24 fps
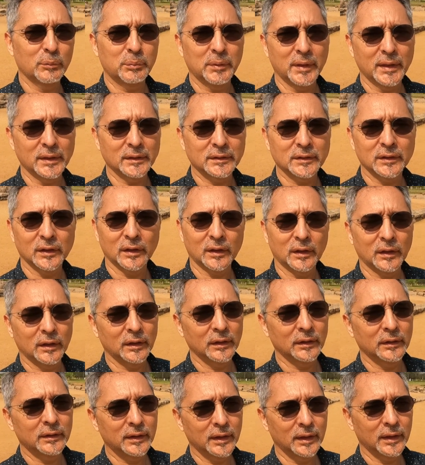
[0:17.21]
a place
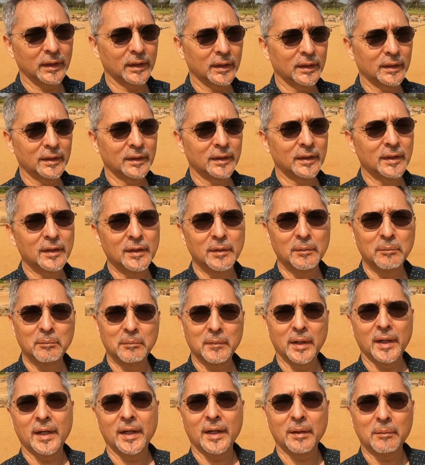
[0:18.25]
called
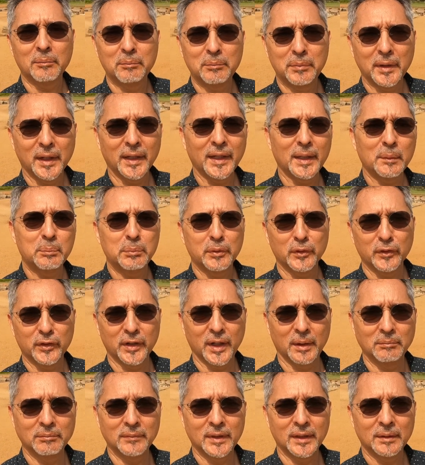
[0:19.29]

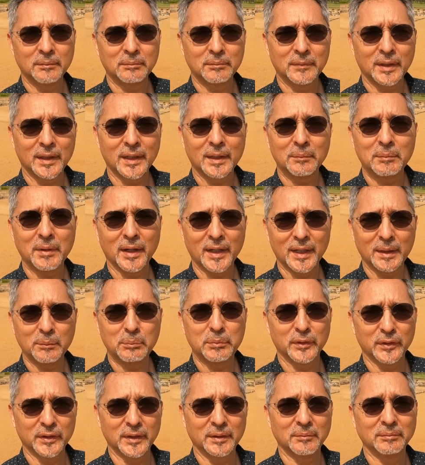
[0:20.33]
Mahabalipuram.
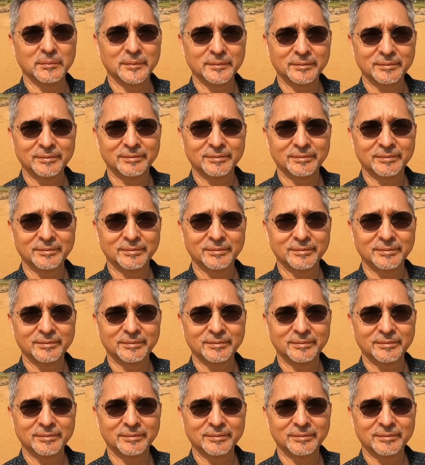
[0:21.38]
Mahabalipuram.